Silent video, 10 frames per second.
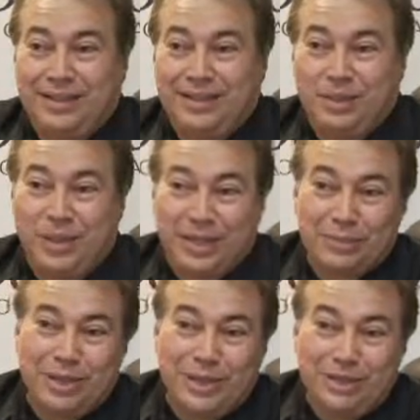So
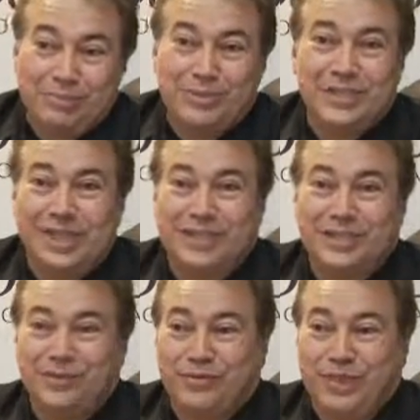bottom line,
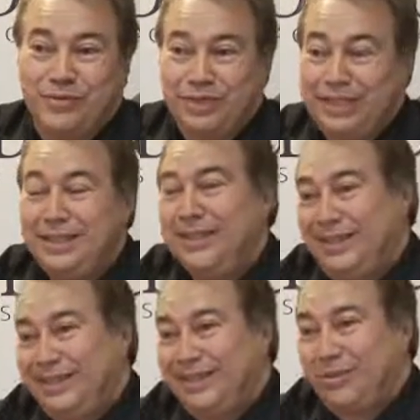SANsymphony-V,
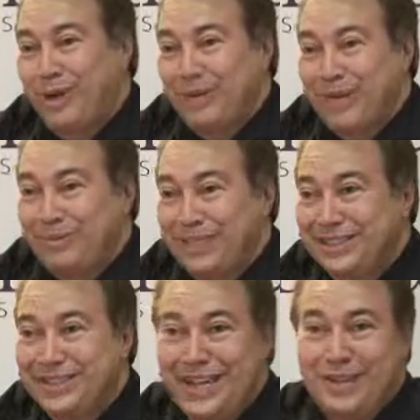while I'm
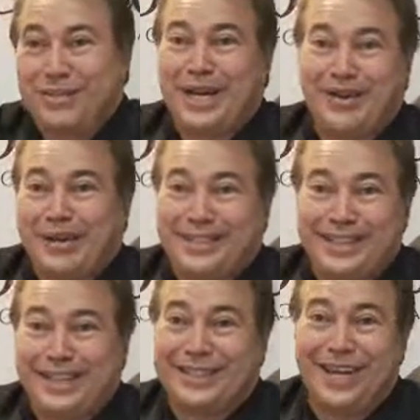excited about all the
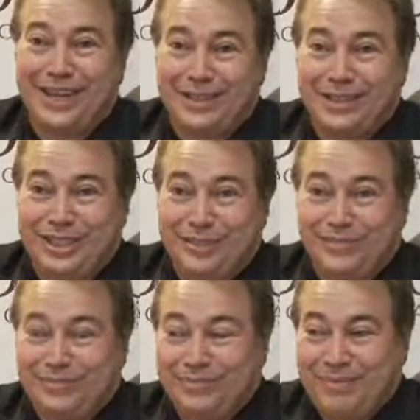
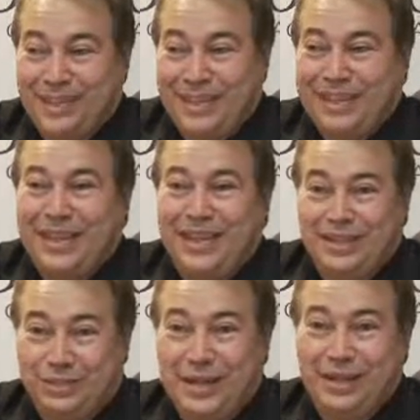technology,
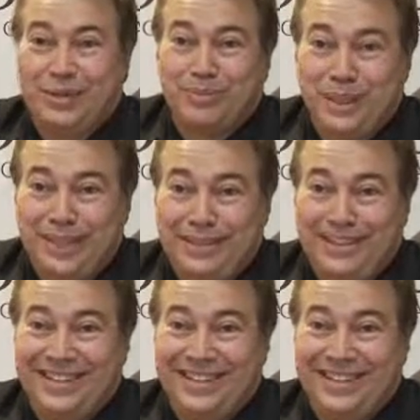it's about the money